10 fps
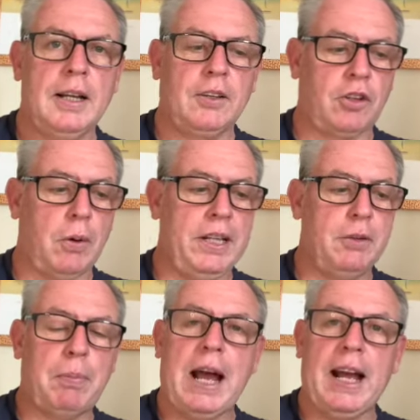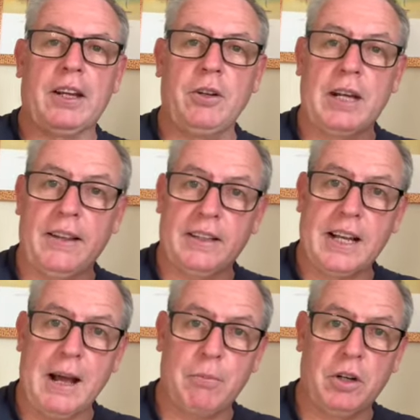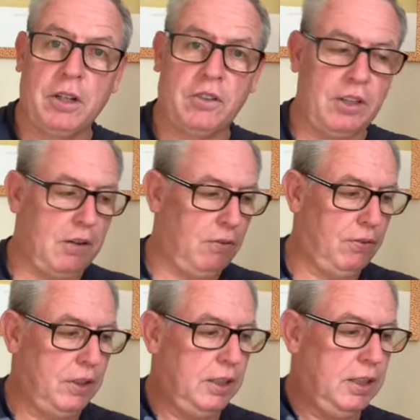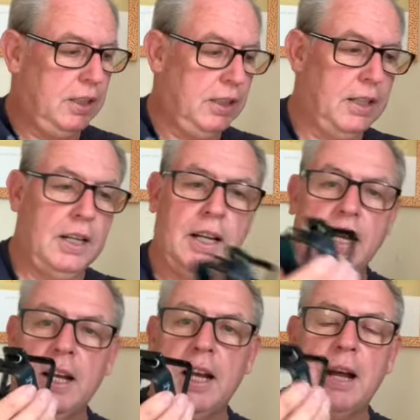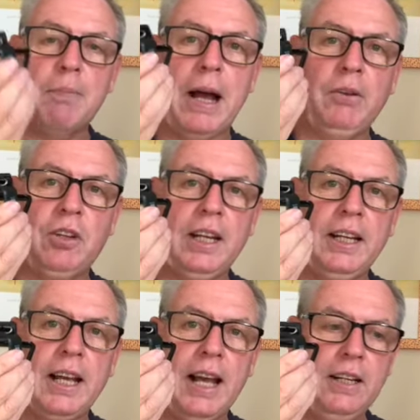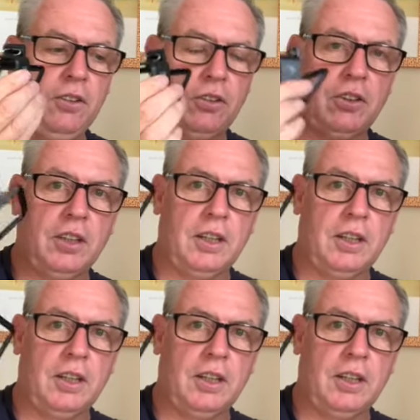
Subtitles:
So in the pack you get the camera itself, a mounting case,